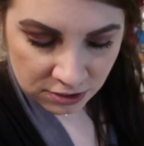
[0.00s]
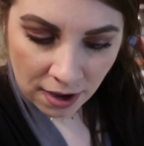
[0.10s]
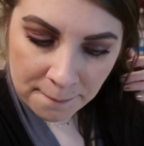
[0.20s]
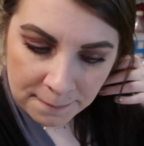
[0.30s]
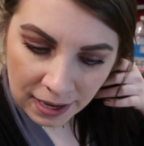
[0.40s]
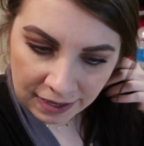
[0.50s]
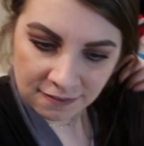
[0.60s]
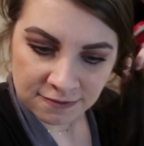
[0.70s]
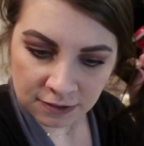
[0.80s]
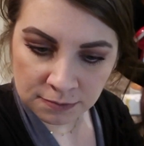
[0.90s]
so I
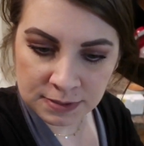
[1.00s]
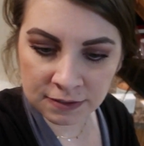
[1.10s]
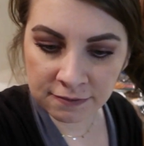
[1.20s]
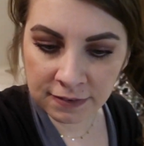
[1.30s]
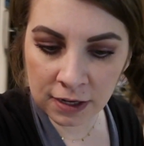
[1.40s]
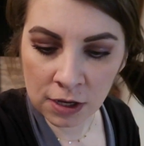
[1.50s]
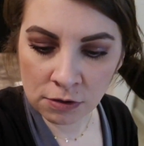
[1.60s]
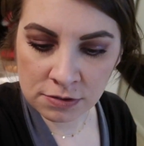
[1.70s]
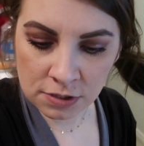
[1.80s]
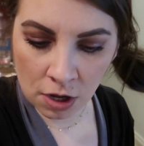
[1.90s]
might film some
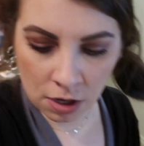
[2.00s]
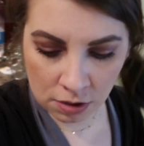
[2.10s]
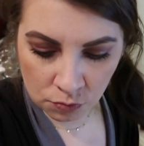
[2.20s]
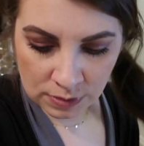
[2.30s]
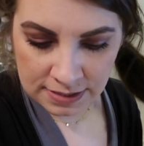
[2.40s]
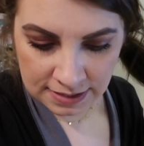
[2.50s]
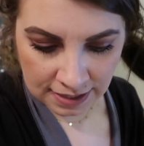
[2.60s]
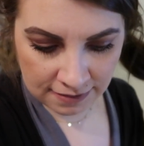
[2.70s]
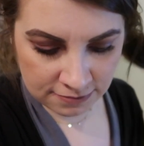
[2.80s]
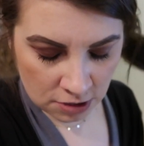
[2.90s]
videos on
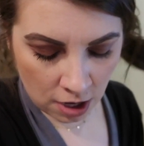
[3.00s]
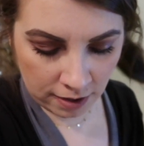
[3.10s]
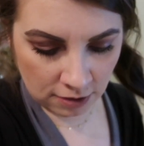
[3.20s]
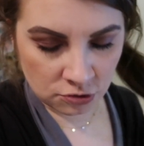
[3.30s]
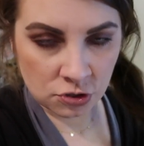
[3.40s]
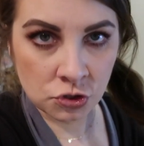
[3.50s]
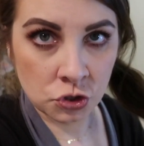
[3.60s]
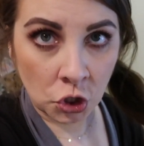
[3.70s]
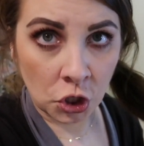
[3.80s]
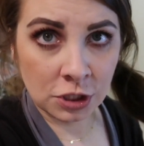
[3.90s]
Wednesday. If not, I'll just
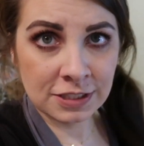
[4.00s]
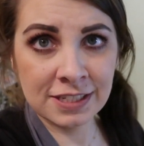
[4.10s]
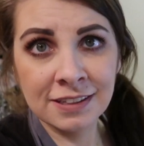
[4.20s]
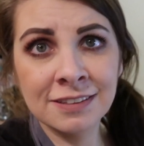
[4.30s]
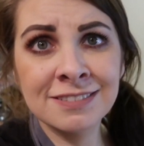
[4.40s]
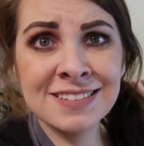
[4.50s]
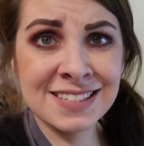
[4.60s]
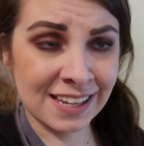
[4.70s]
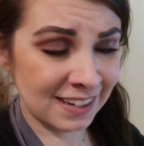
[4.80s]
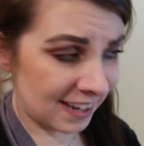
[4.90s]
start
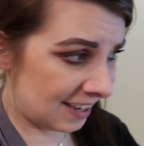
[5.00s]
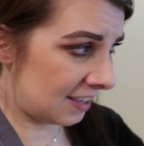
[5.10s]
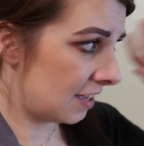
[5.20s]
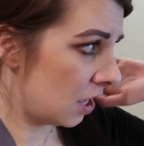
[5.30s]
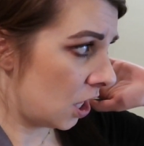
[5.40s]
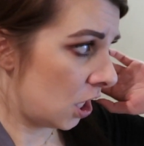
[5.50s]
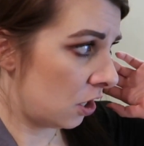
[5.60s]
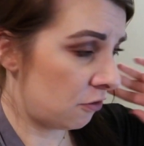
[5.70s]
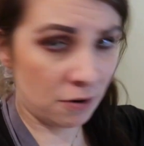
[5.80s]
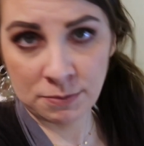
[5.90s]
Sunday
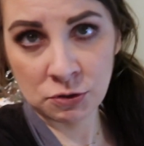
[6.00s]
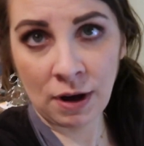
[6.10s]
from